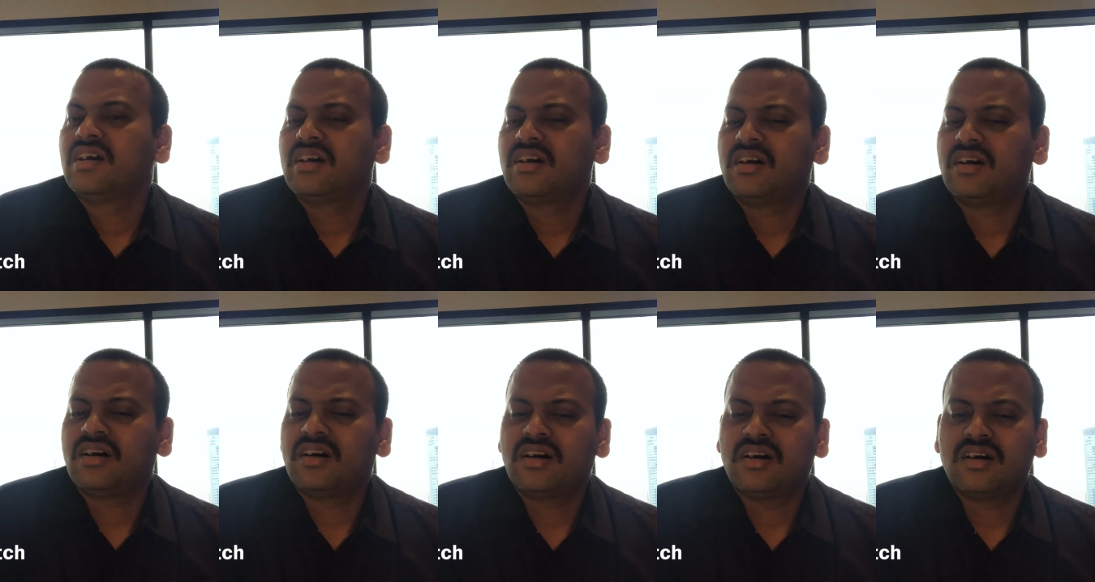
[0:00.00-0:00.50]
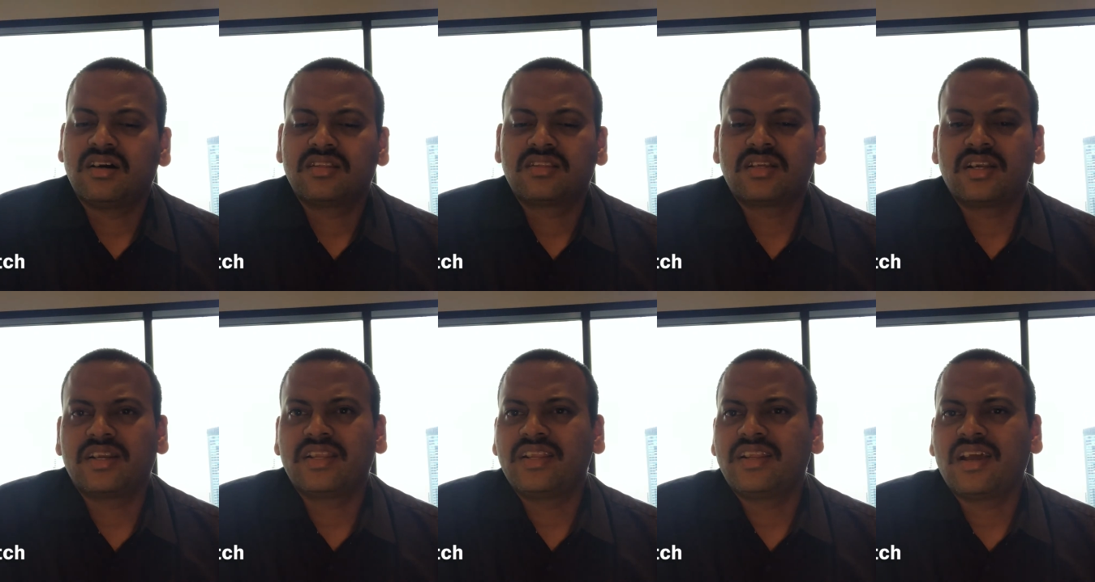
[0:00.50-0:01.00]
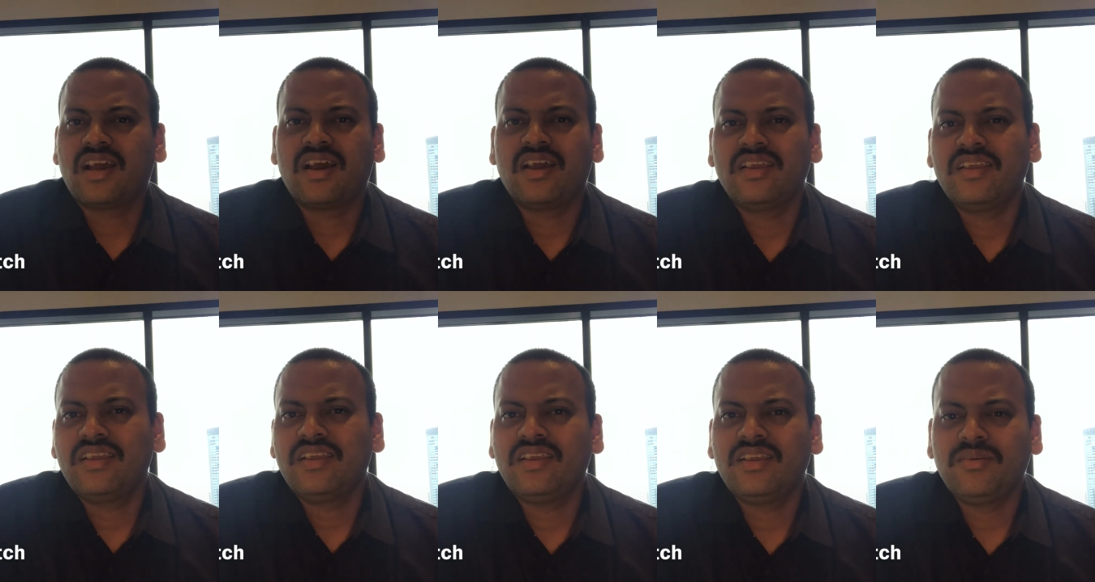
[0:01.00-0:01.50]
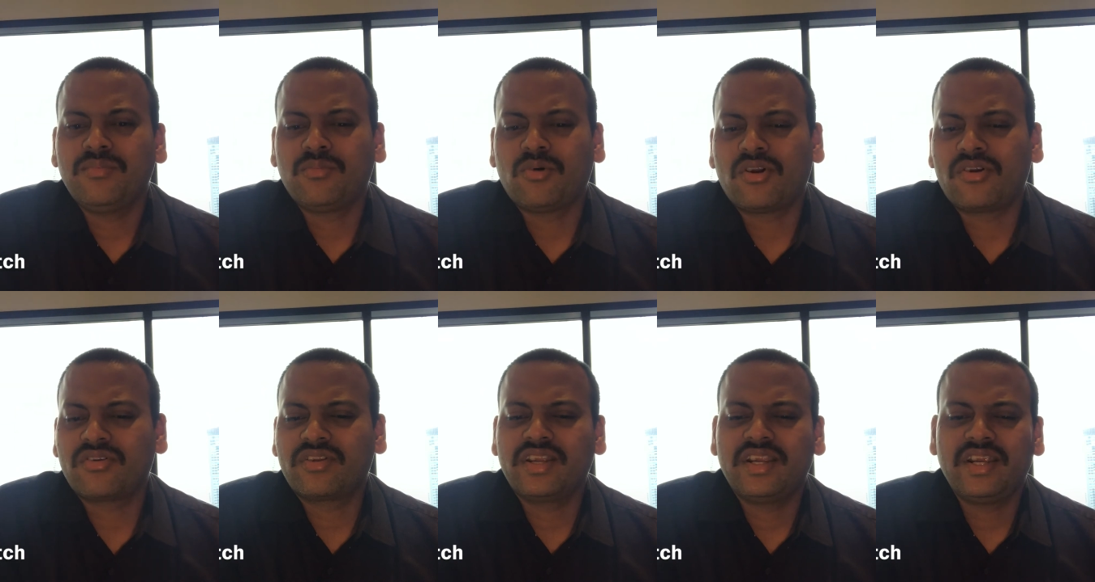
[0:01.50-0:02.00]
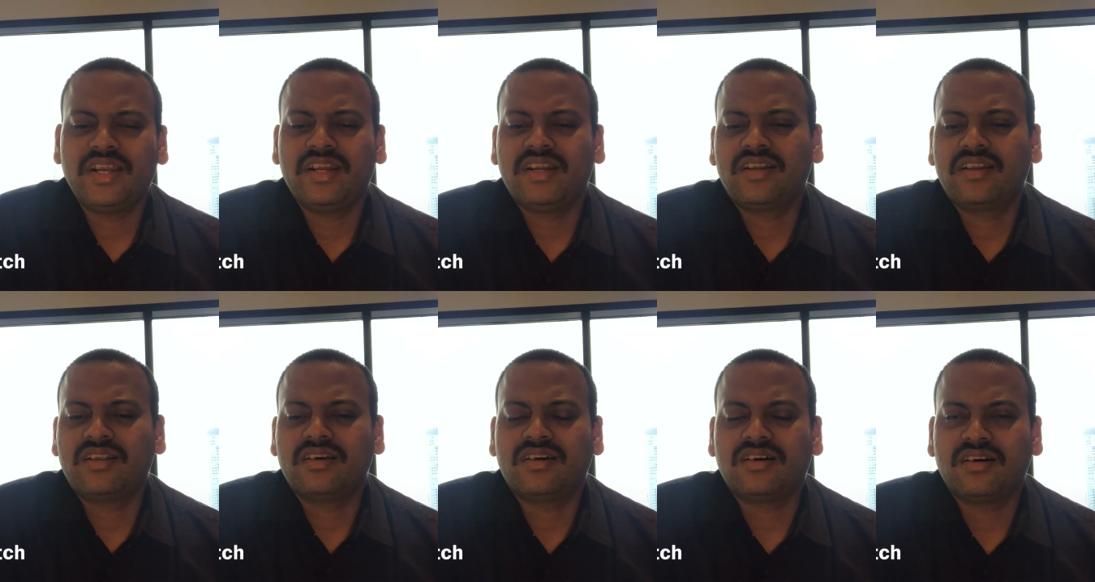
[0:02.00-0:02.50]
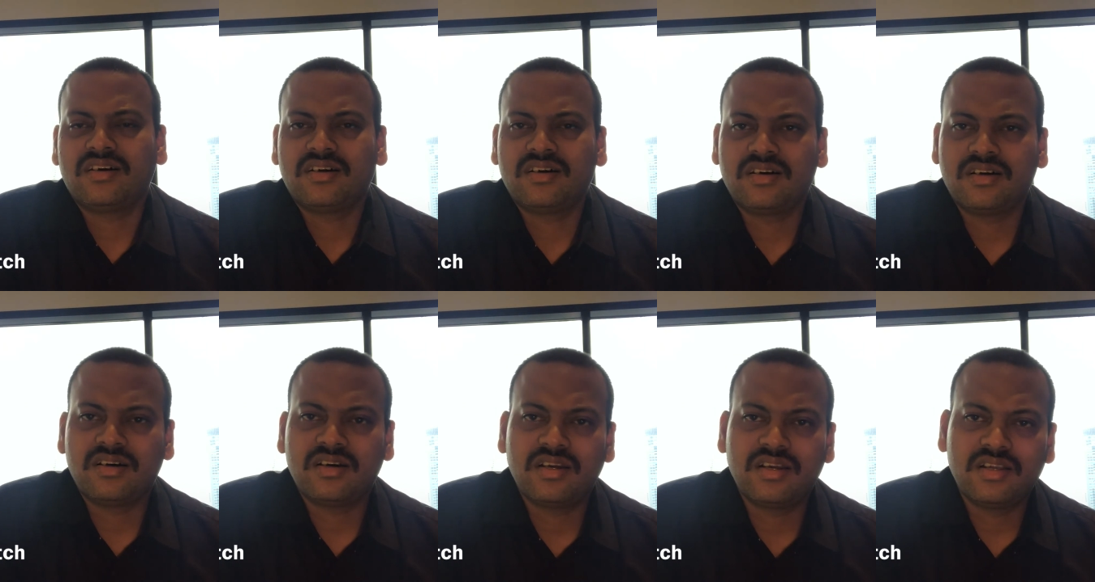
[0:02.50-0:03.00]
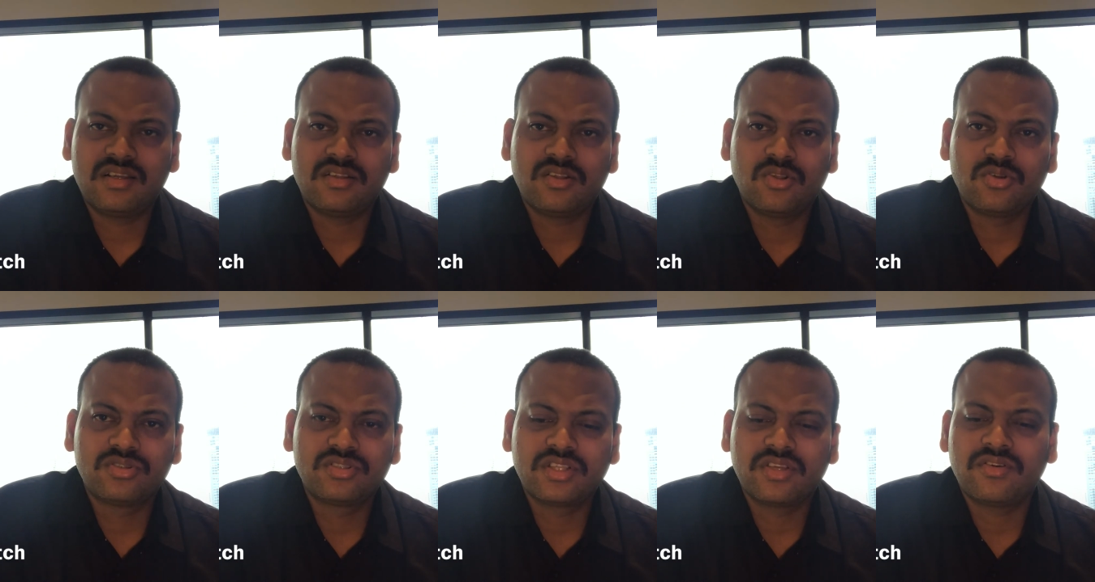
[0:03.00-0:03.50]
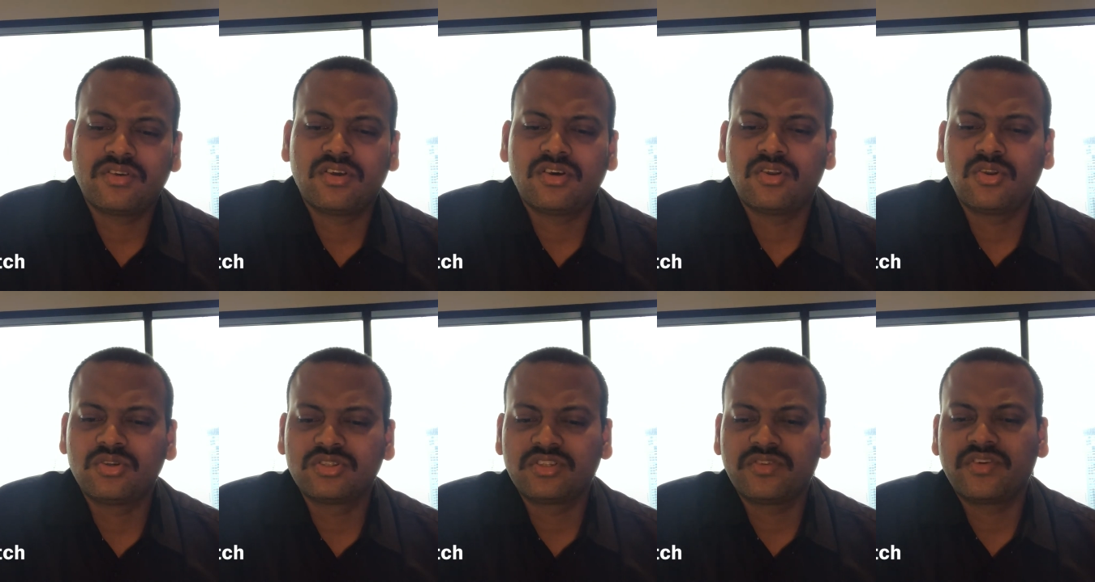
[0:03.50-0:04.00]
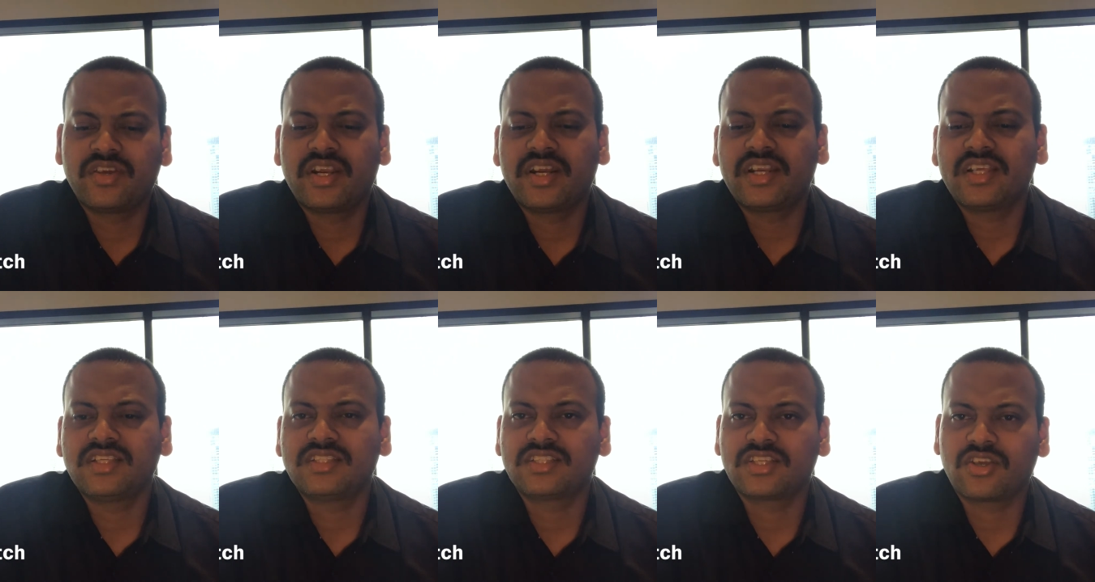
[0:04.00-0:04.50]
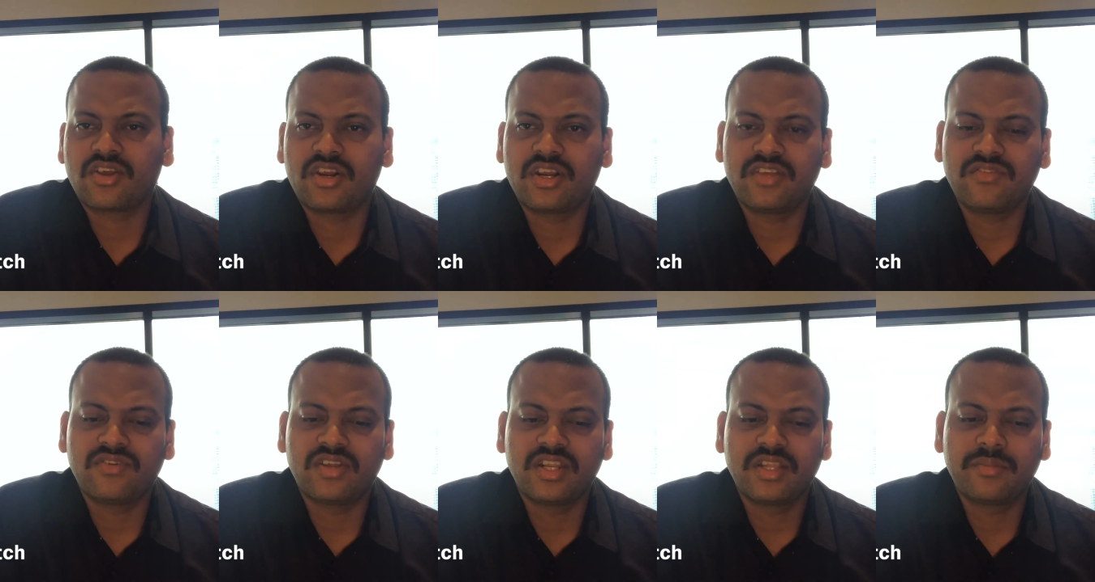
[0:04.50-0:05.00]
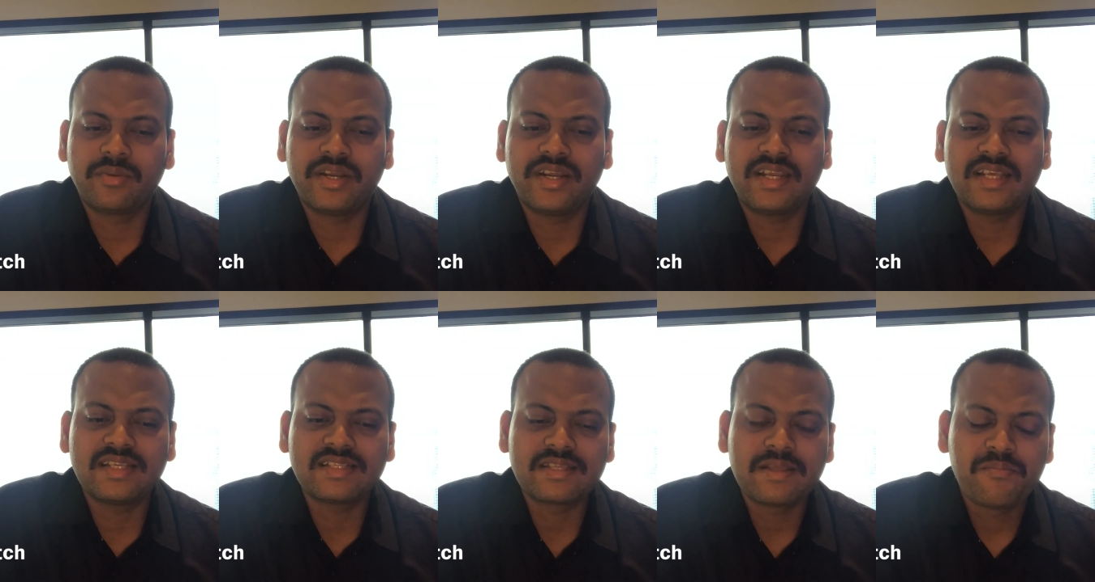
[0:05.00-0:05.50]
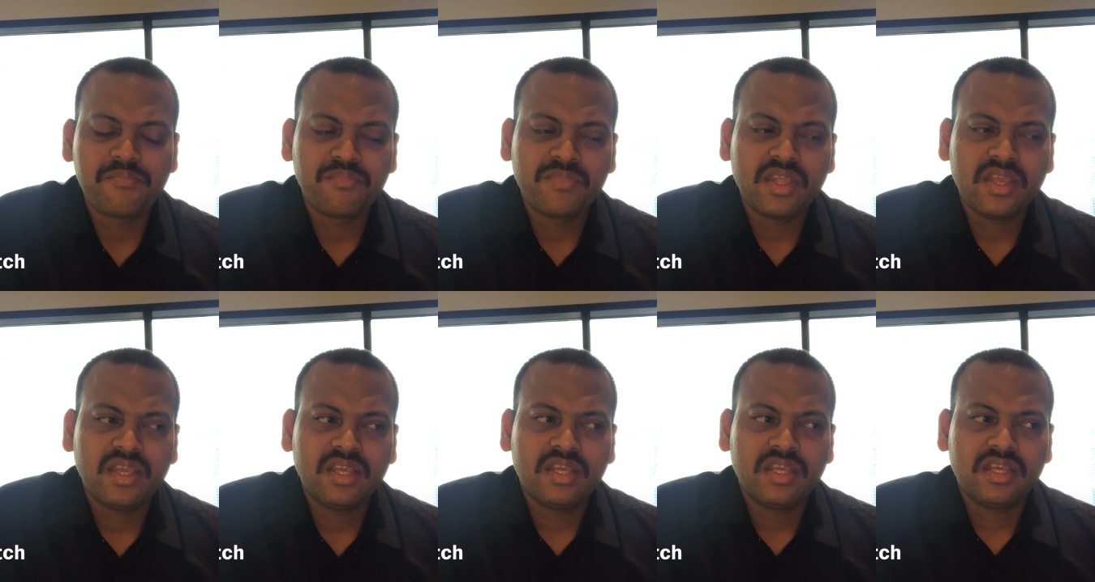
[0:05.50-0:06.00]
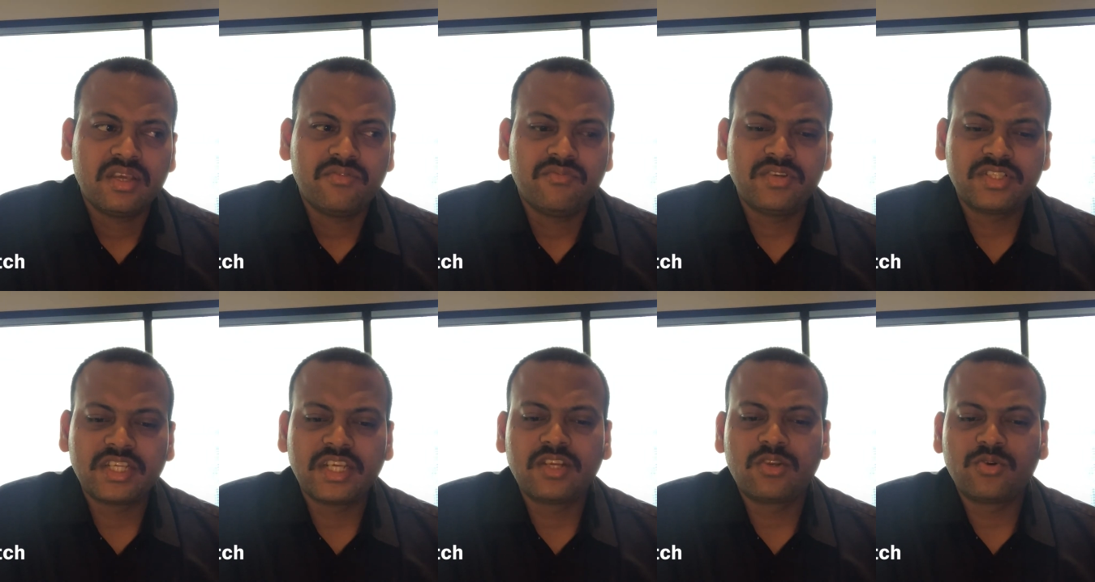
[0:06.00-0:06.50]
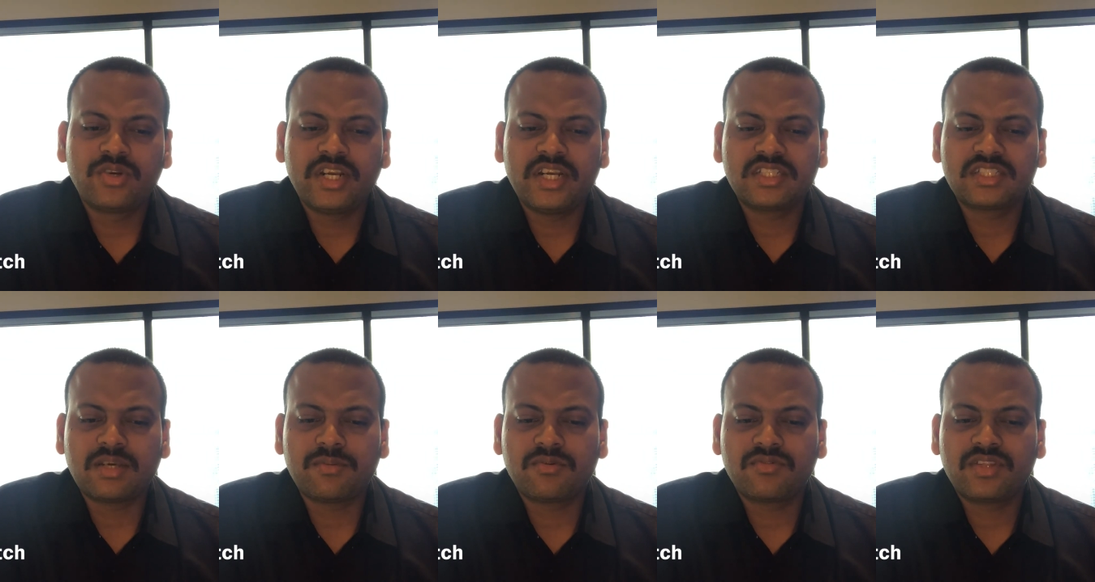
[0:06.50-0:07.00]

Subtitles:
13 high, moderate, low severity security vulnerabilities, which included some of